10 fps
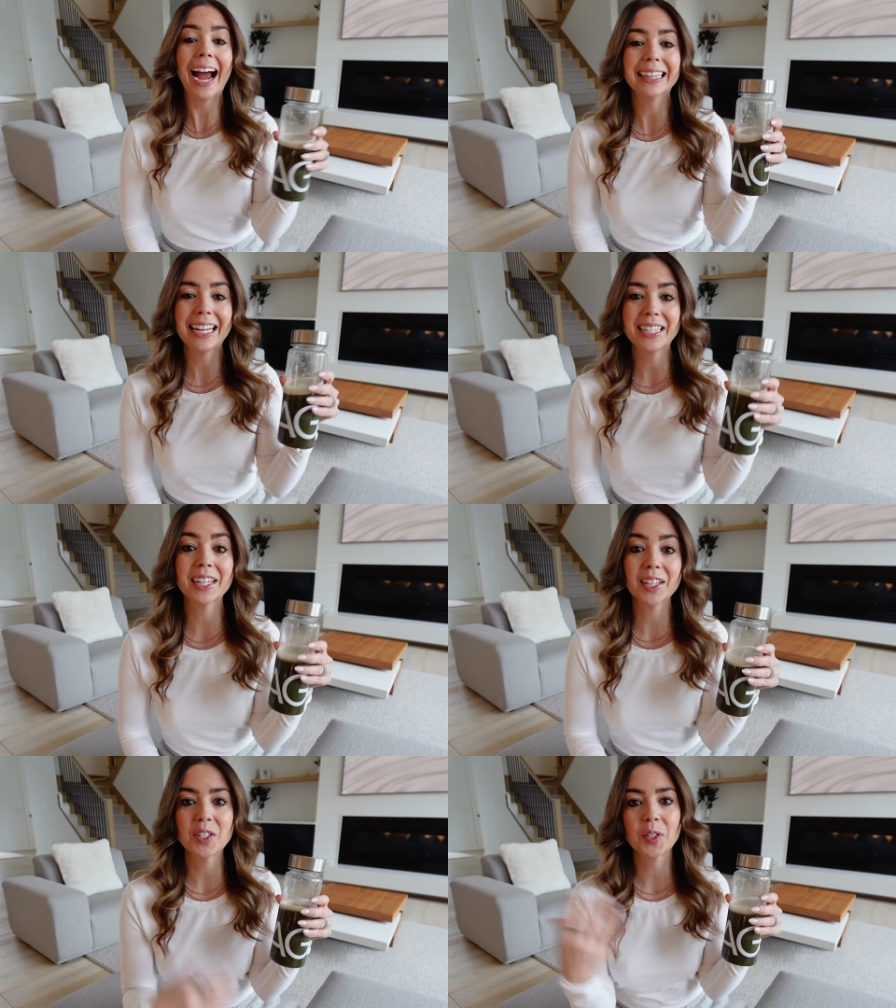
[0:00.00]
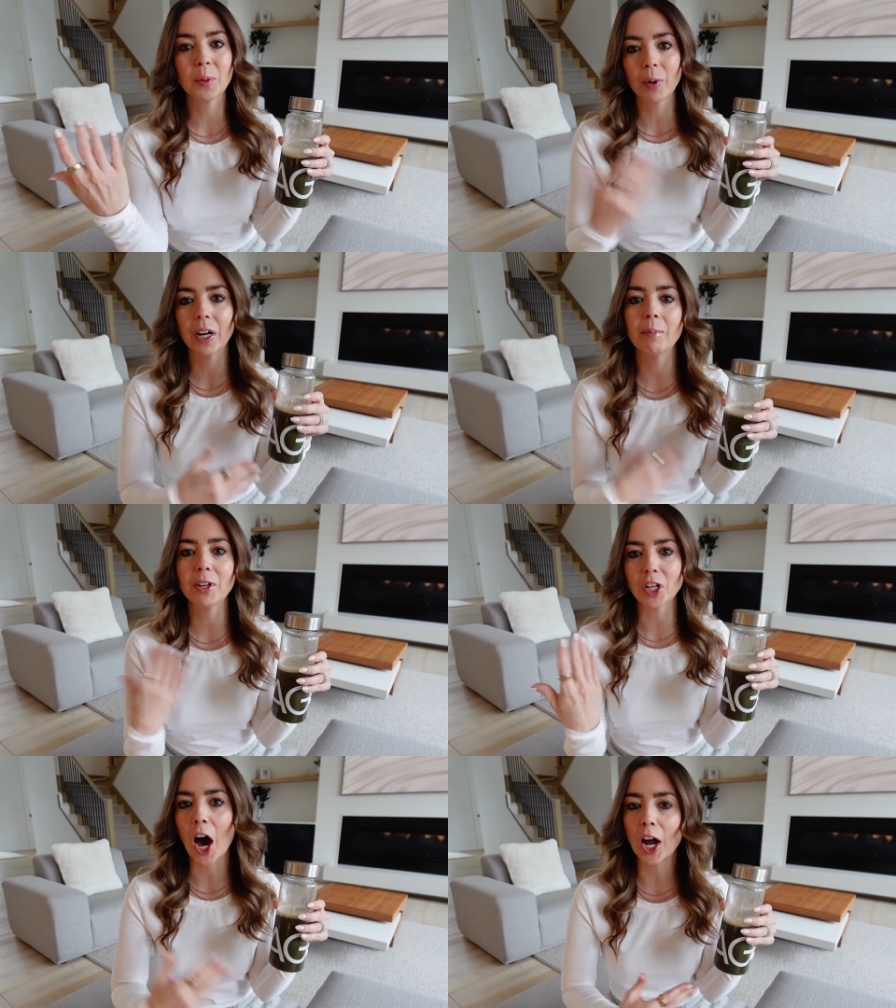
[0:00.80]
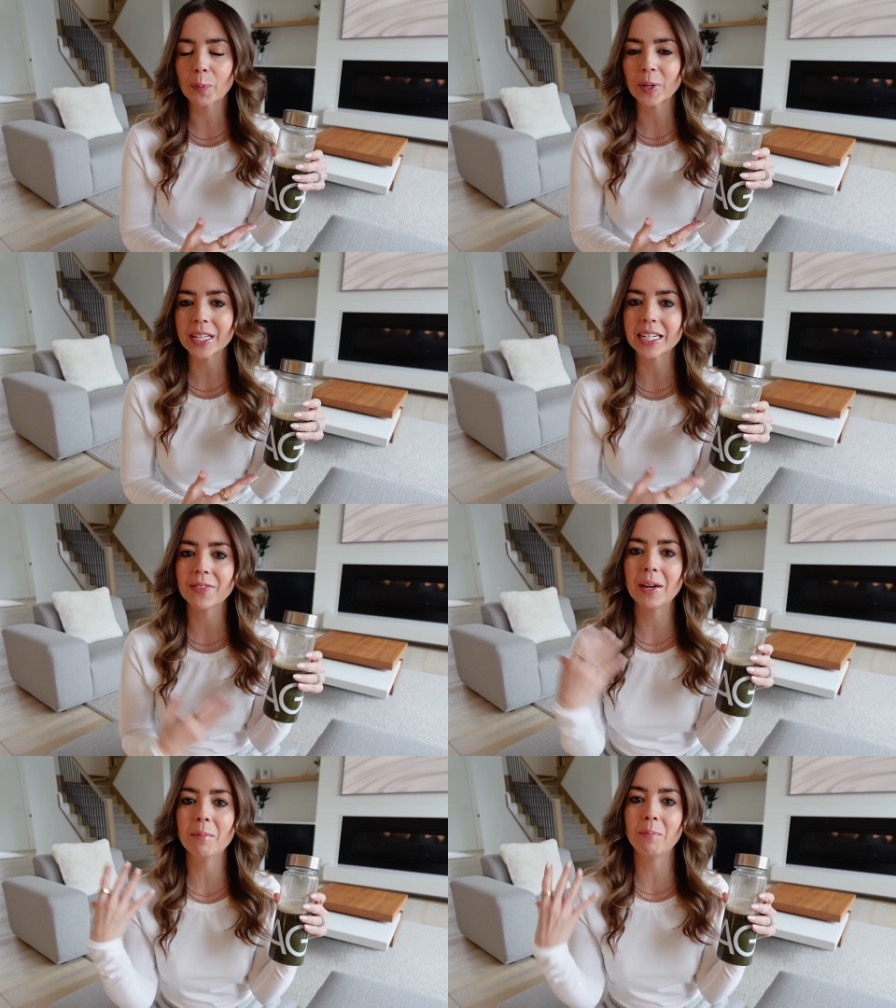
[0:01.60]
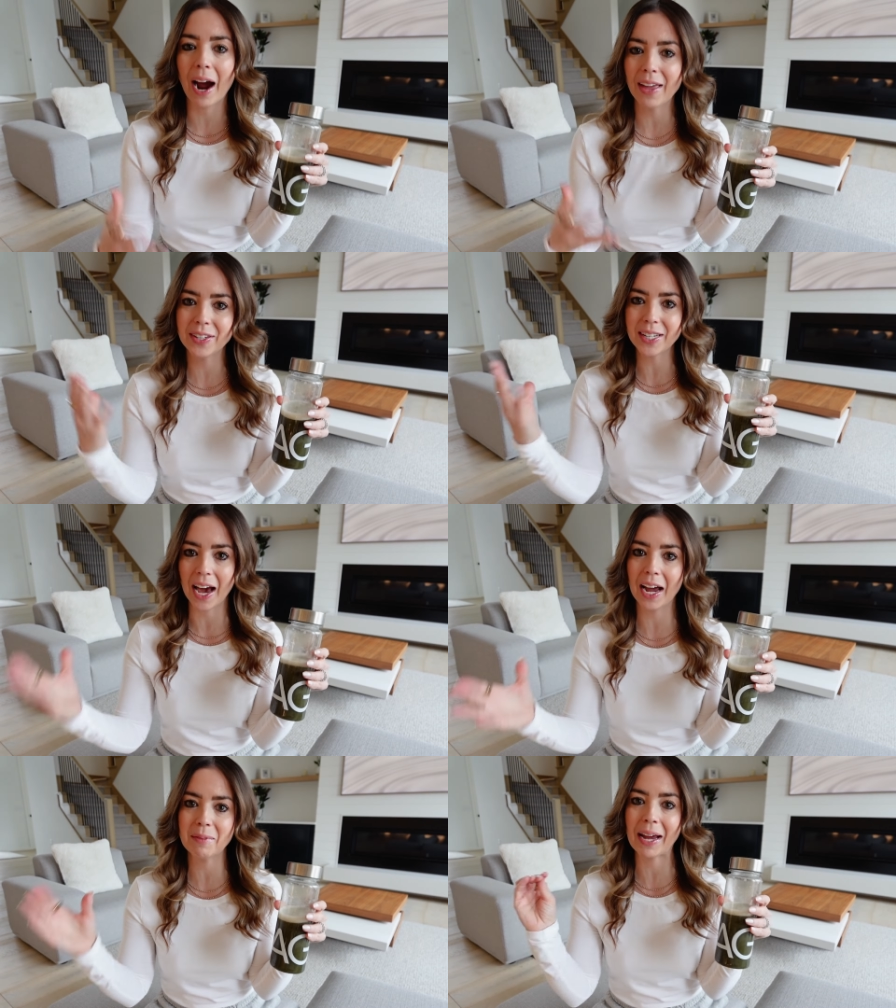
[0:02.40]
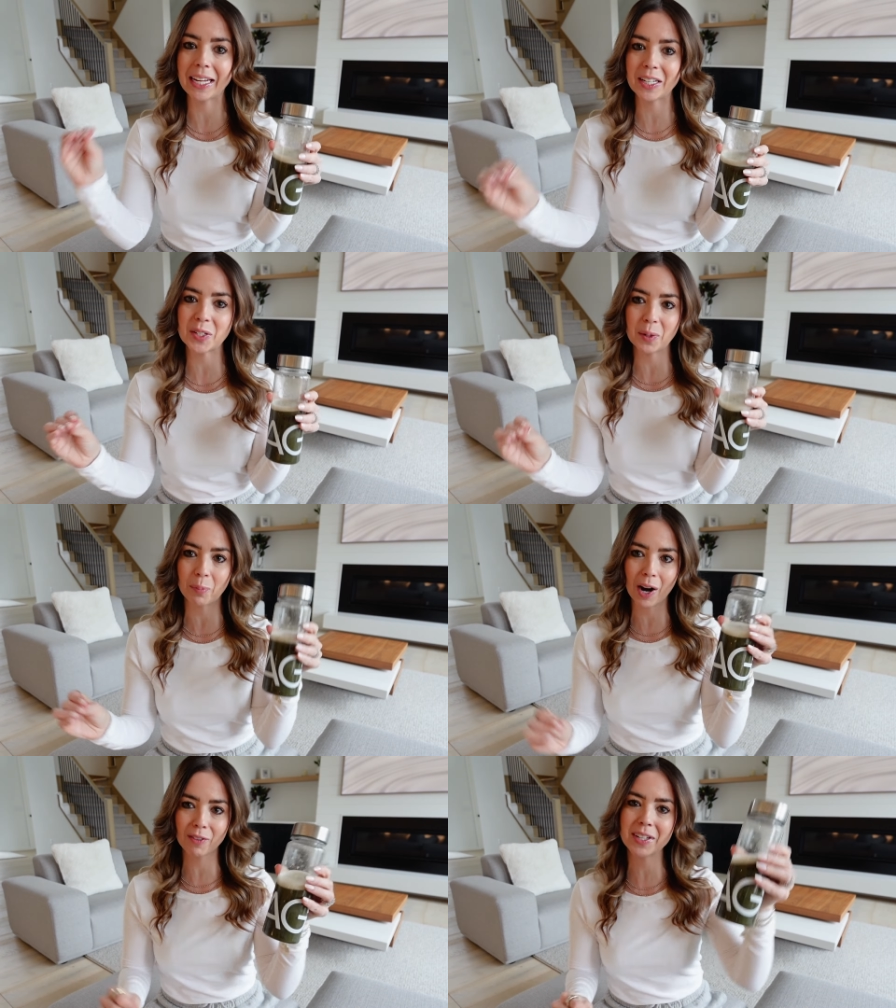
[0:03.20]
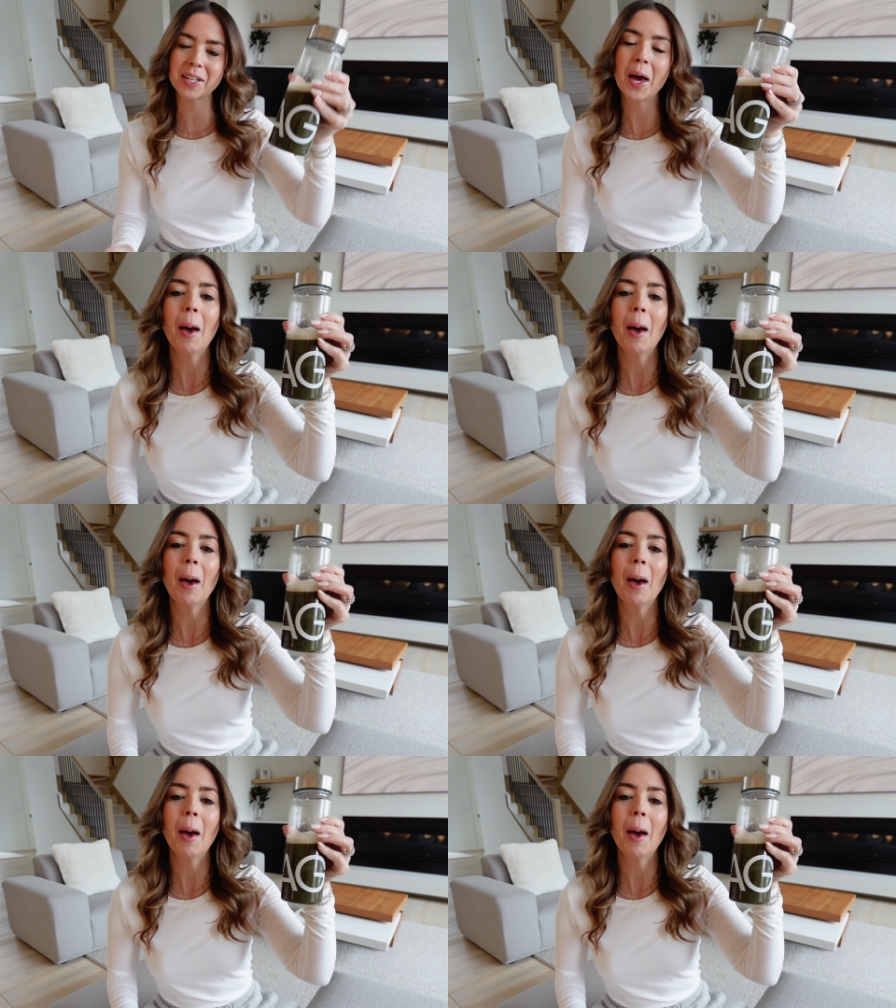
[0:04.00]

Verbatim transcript: I like to consume pretty much 100% of it by the time I consume breakfast,